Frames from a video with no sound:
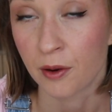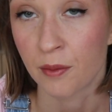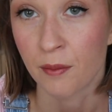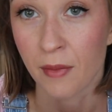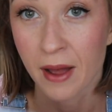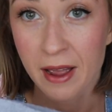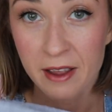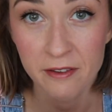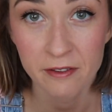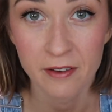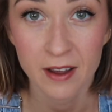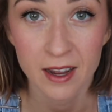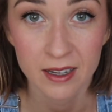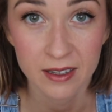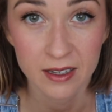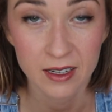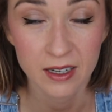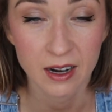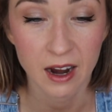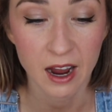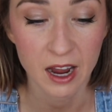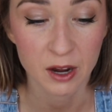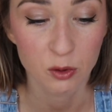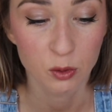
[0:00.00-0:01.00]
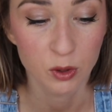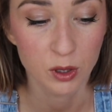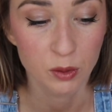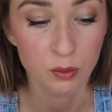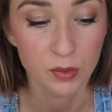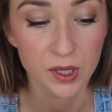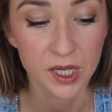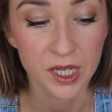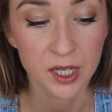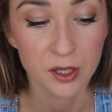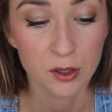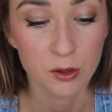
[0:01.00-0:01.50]
my father, I will
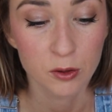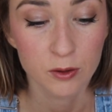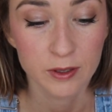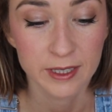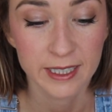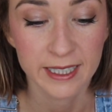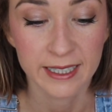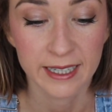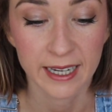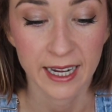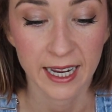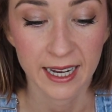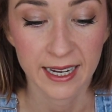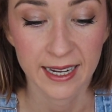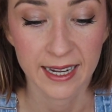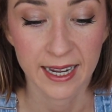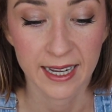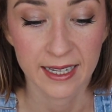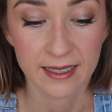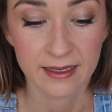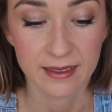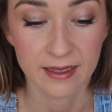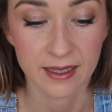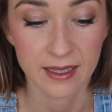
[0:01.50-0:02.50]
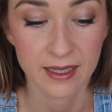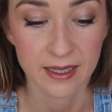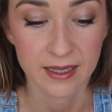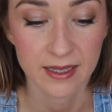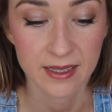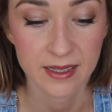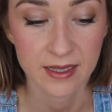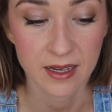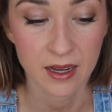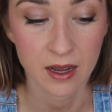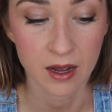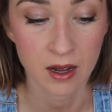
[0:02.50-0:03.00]
be using again
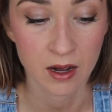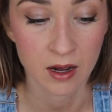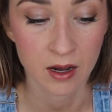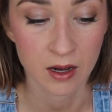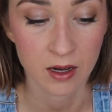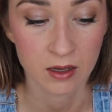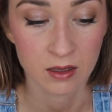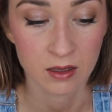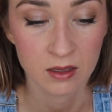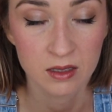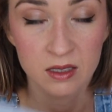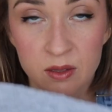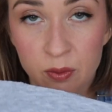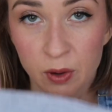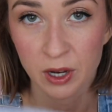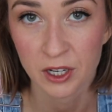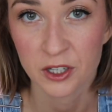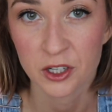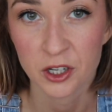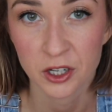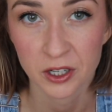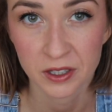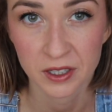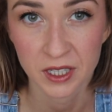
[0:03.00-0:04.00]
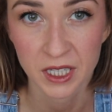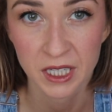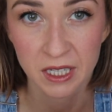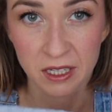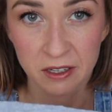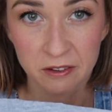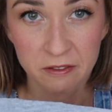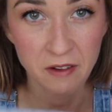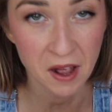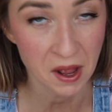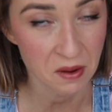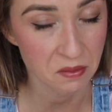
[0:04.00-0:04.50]
this sweatshirt in
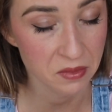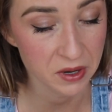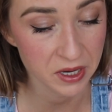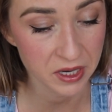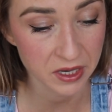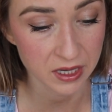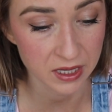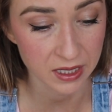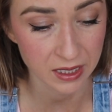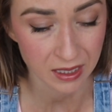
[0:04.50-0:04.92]
fabric.